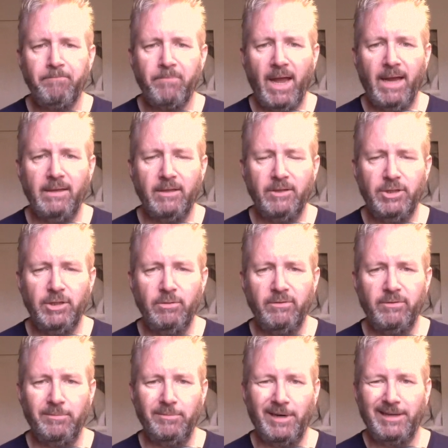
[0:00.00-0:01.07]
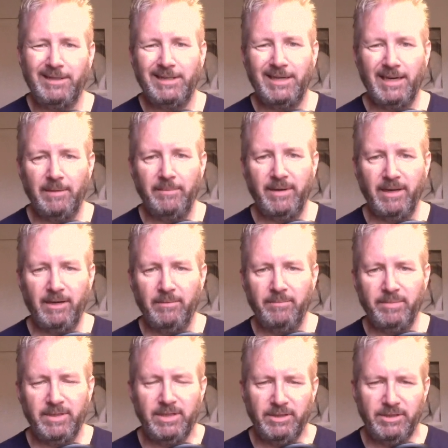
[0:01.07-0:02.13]
And the two of them liked a little bit of
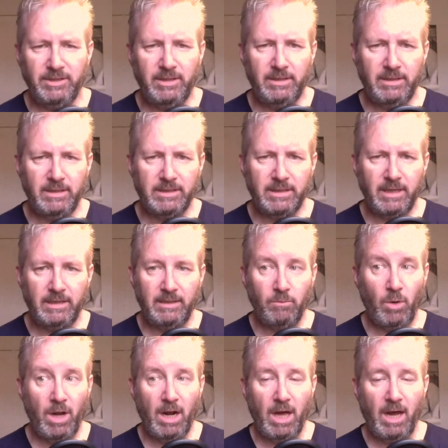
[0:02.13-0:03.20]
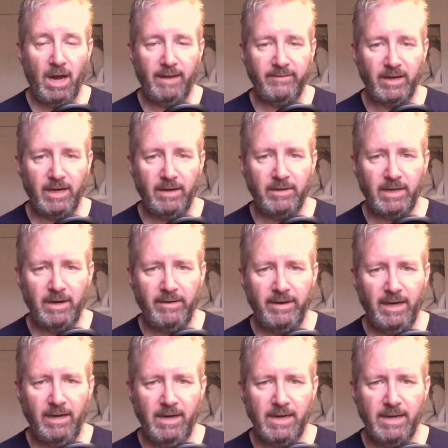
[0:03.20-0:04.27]
competition and decided, well, I'll have a go at going
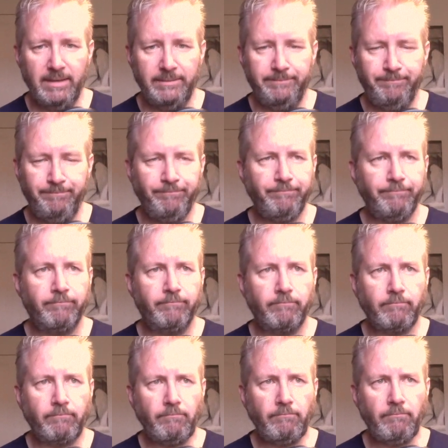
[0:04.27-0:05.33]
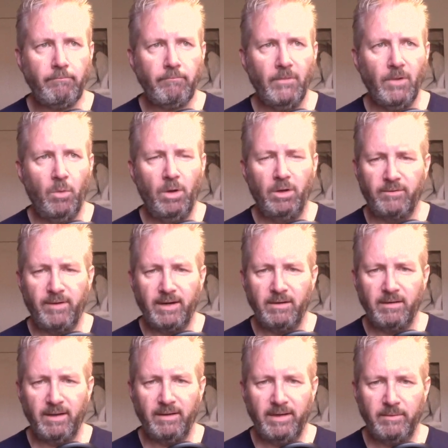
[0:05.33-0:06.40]
higher. World
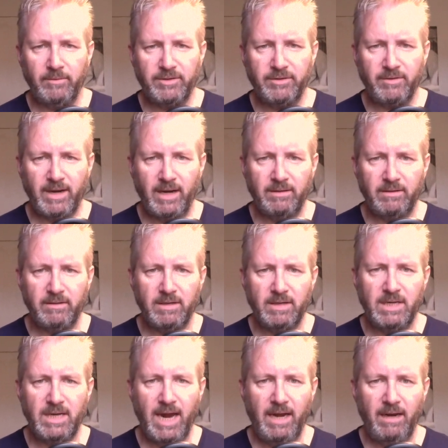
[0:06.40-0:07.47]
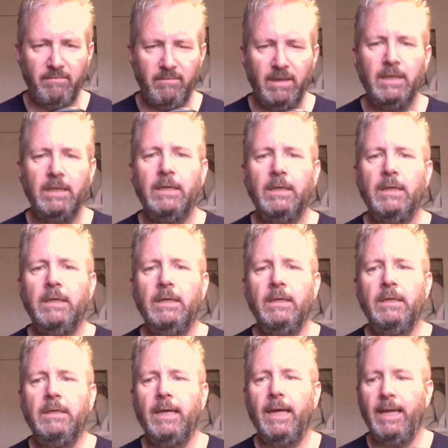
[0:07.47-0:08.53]
record, I think, was 310.
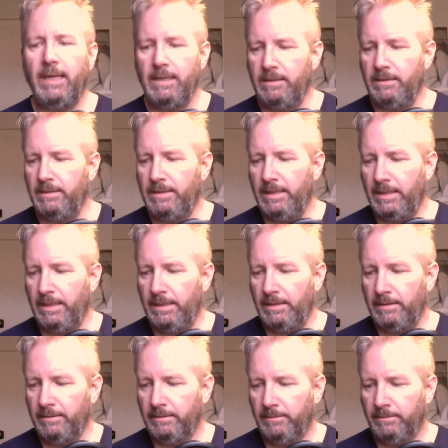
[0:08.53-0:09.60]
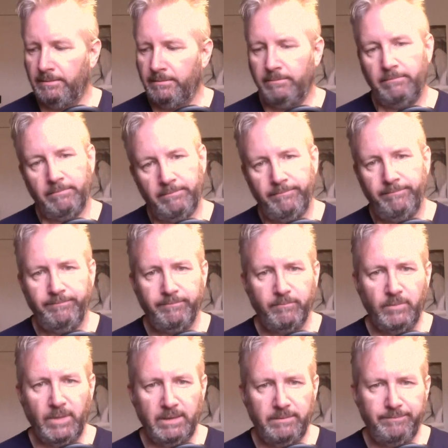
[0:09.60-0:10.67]
And, uh,
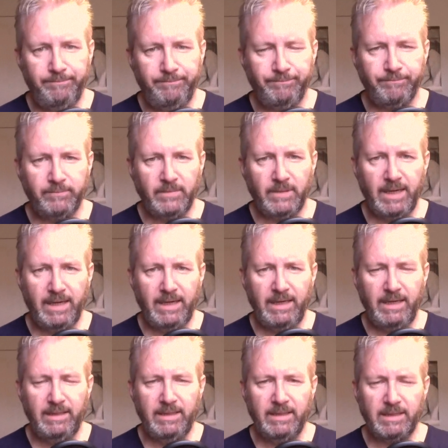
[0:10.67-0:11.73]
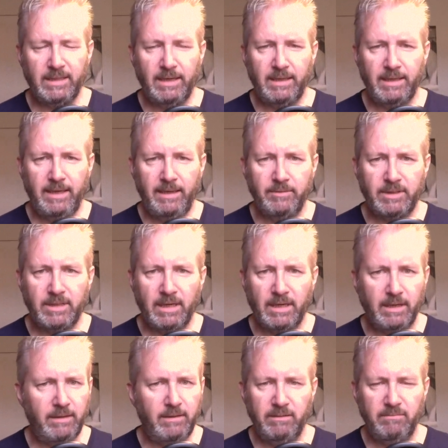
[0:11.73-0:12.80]
well, he decided he was going to
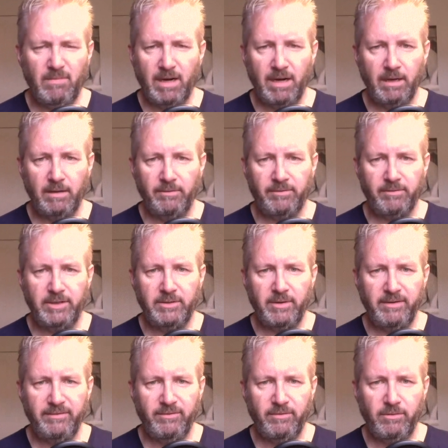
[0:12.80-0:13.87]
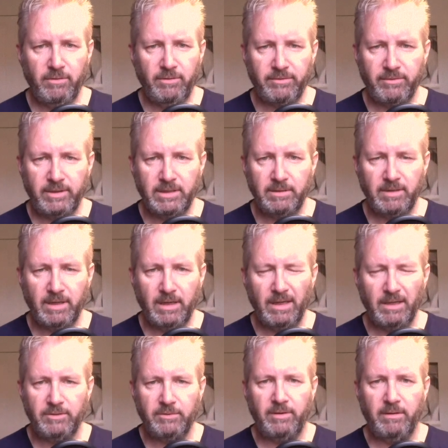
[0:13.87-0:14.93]
go, I don't know, 324, 3 something like
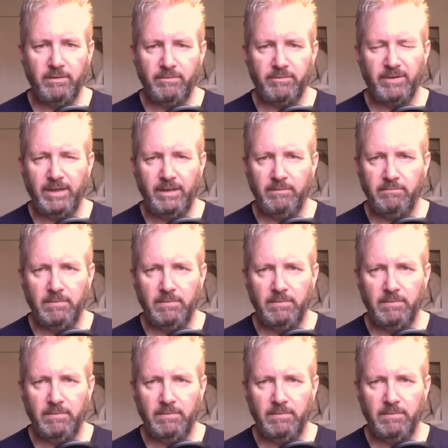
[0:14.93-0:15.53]
that, 2, 3,